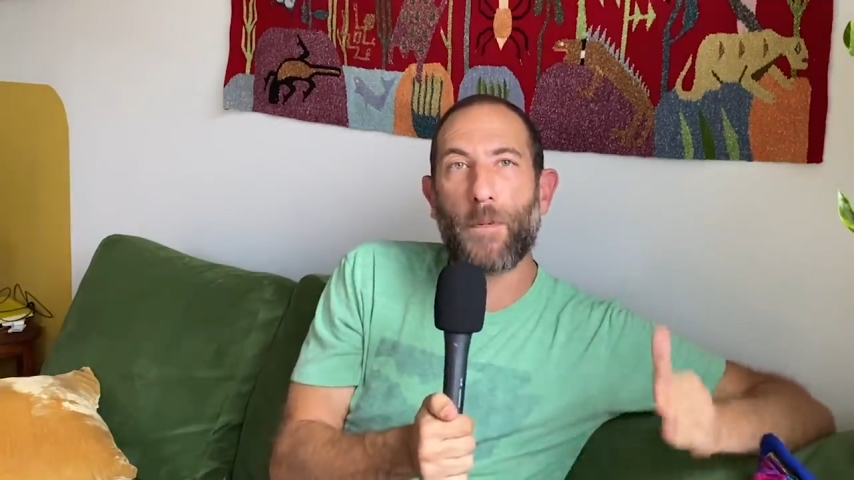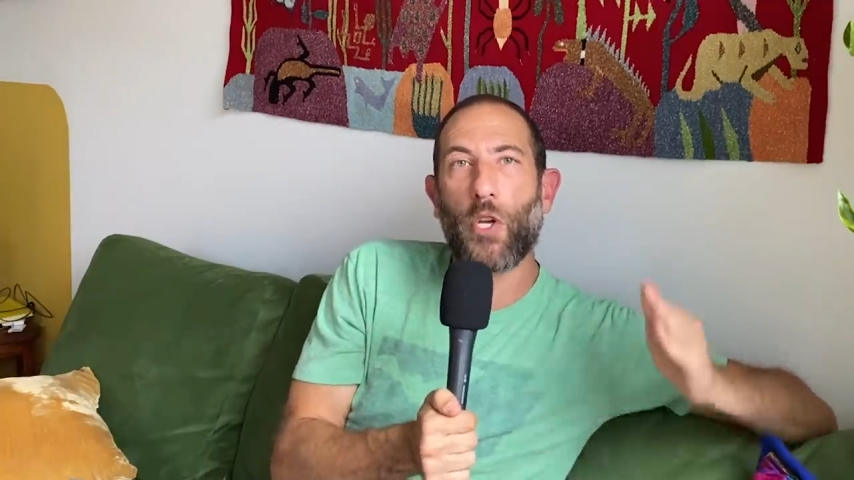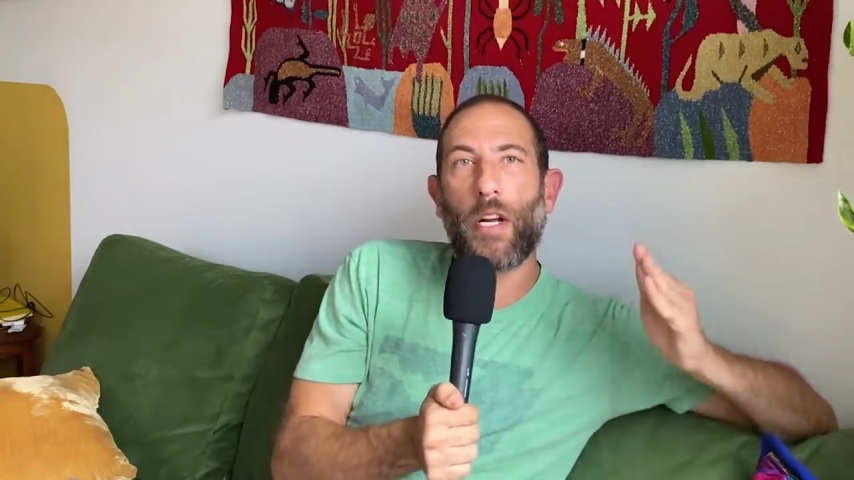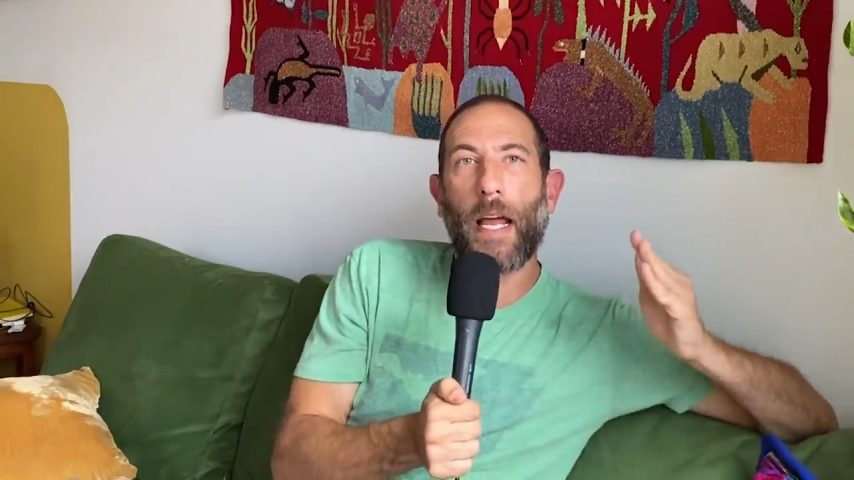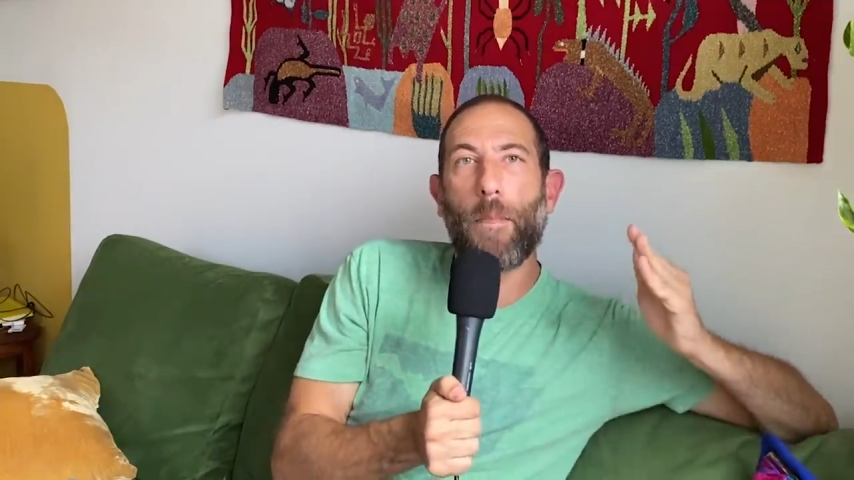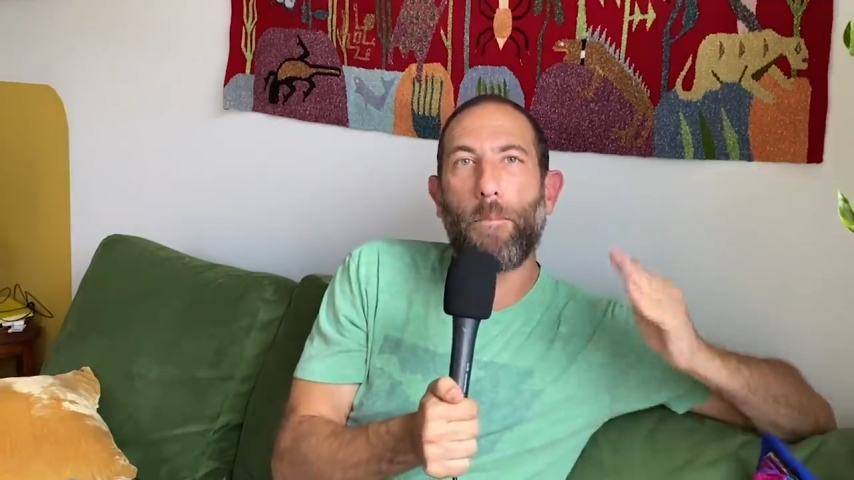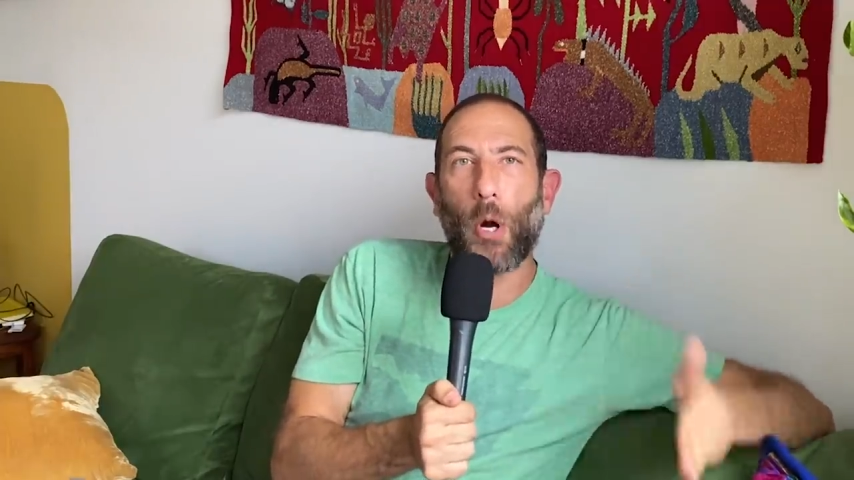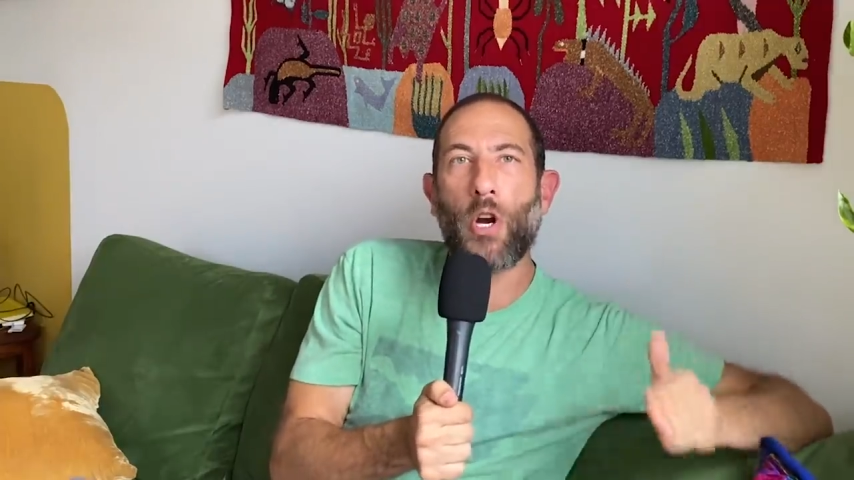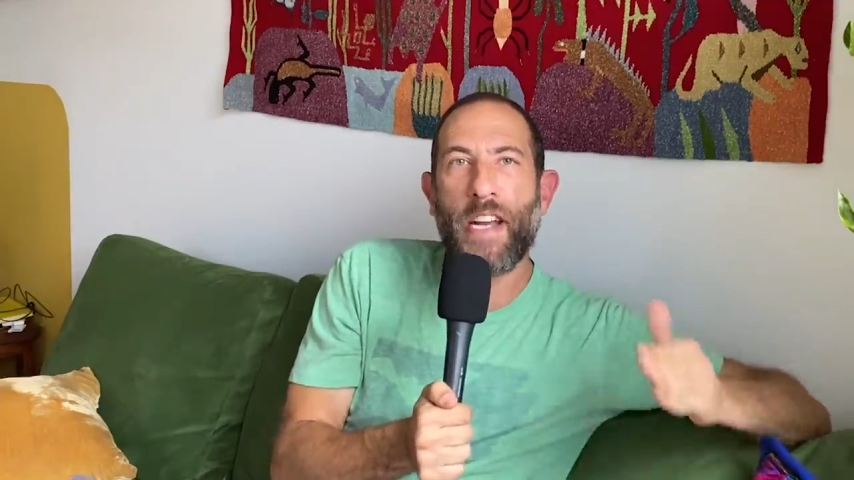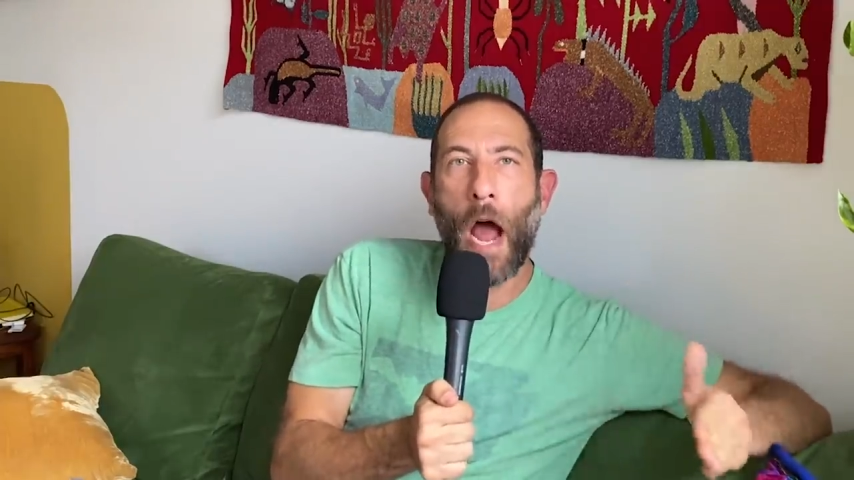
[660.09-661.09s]
that are getting
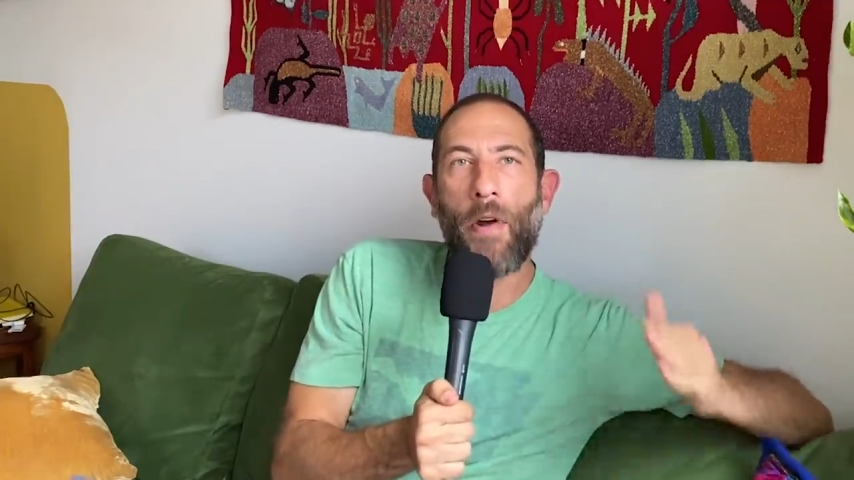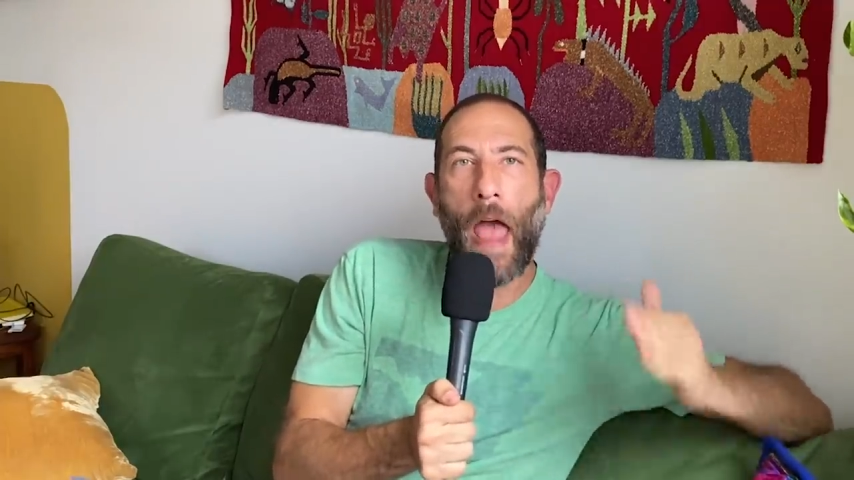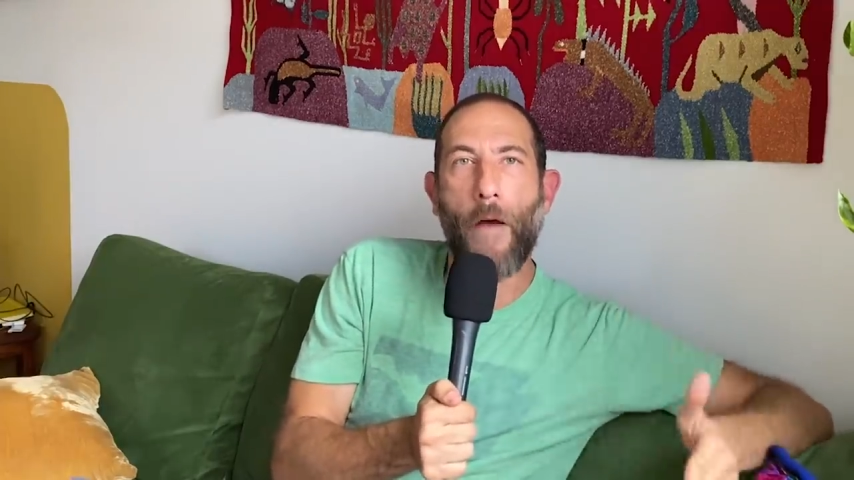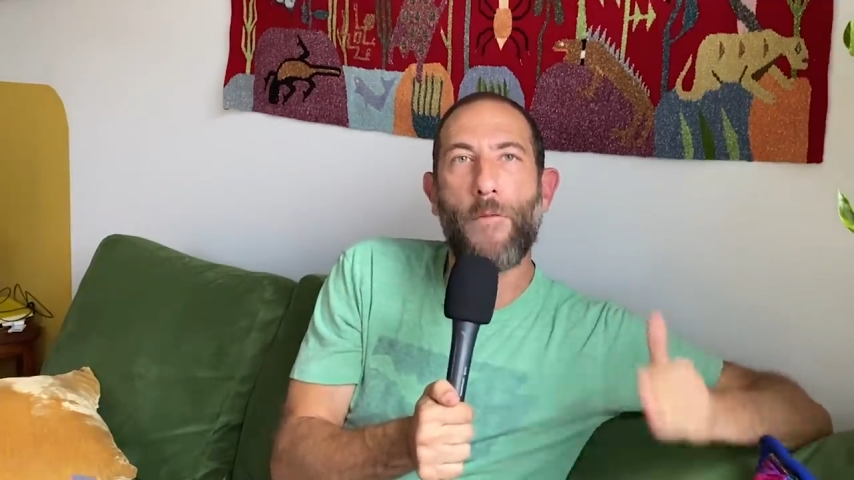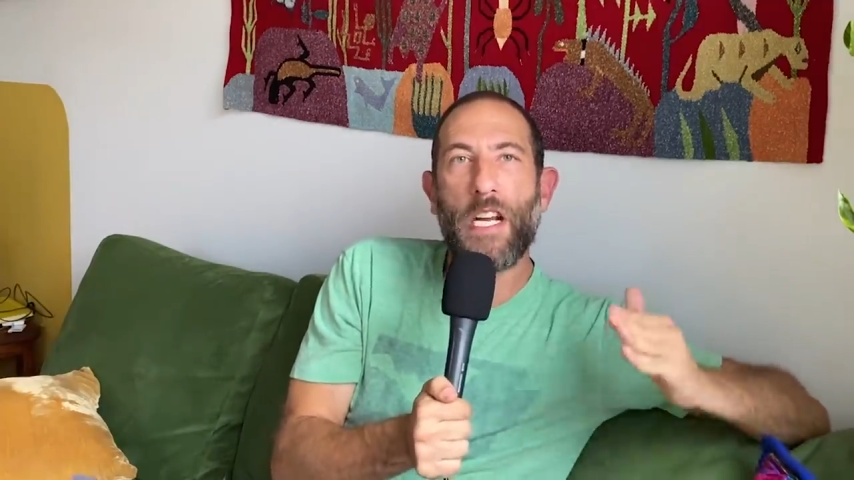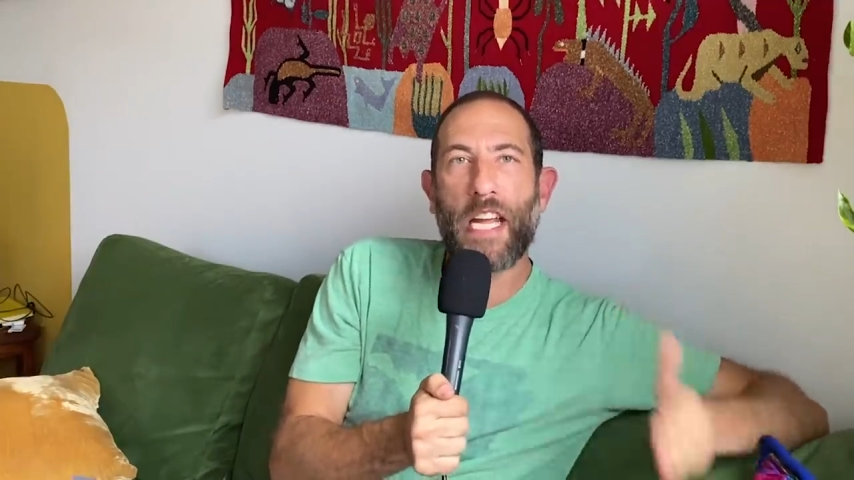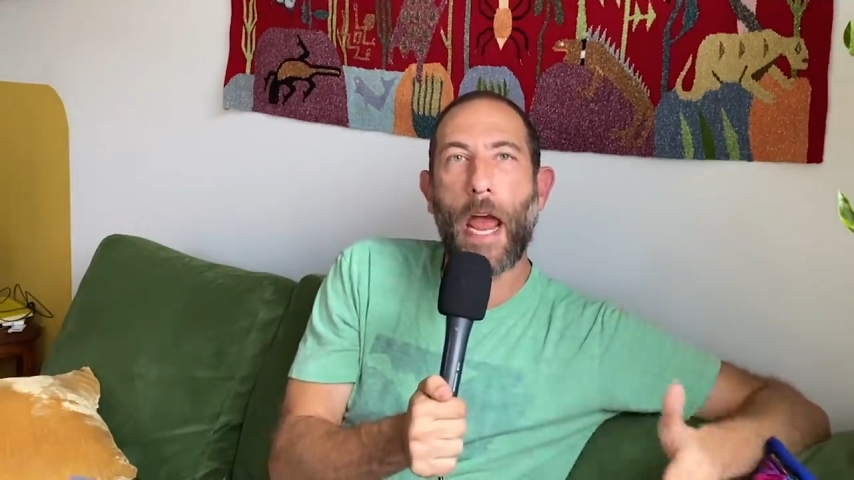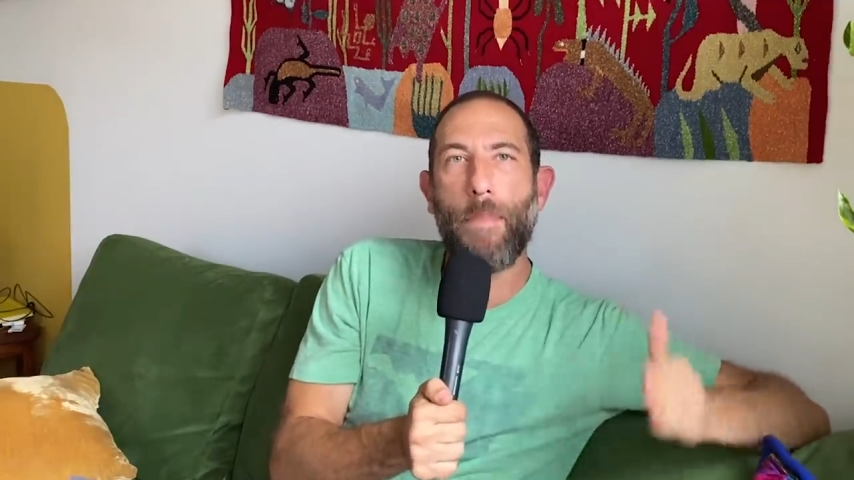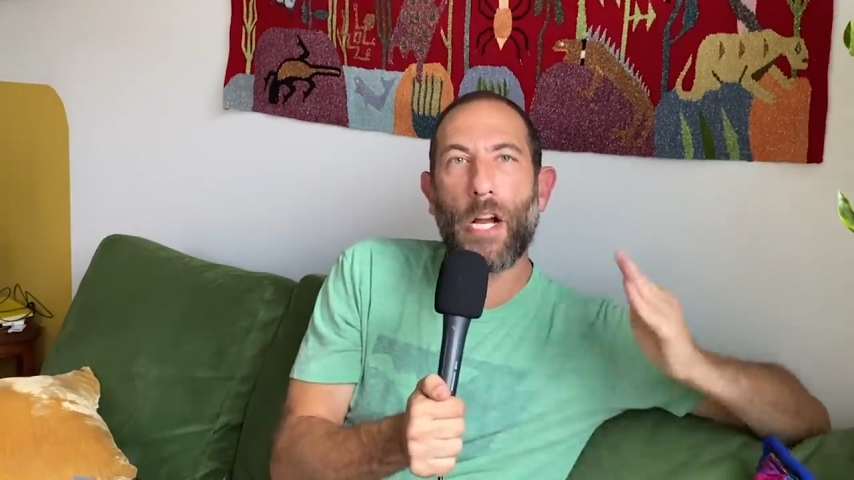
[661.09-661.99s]
burned down every day by